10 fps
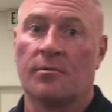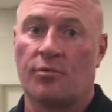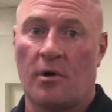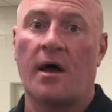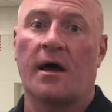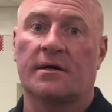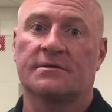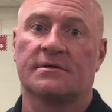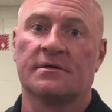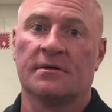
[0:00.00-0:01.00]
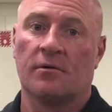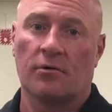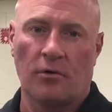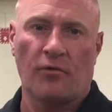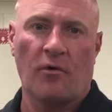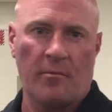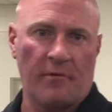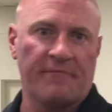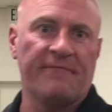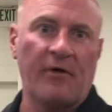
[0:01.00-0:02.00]
product or growth
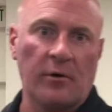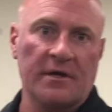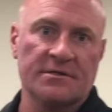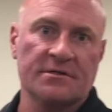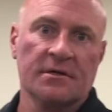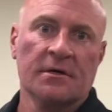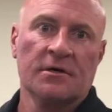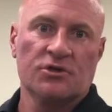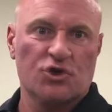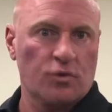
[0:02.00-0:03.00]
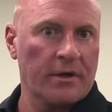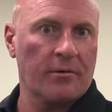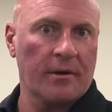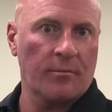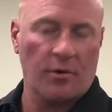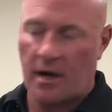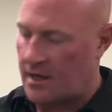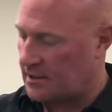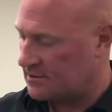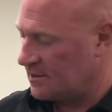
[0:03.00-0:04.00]
hormone focused triggering
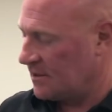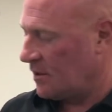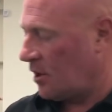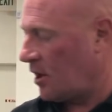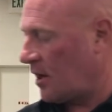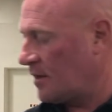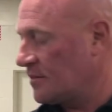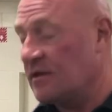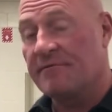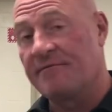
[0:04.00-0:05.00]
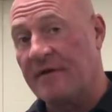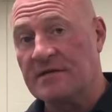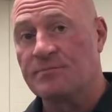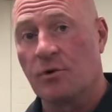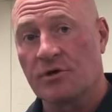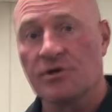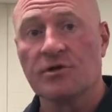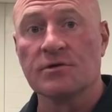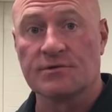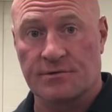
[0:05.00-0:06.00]
product on the Facebook
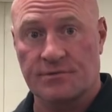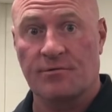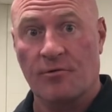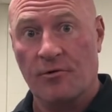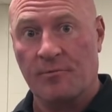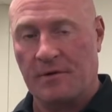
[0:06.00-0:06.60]
users group.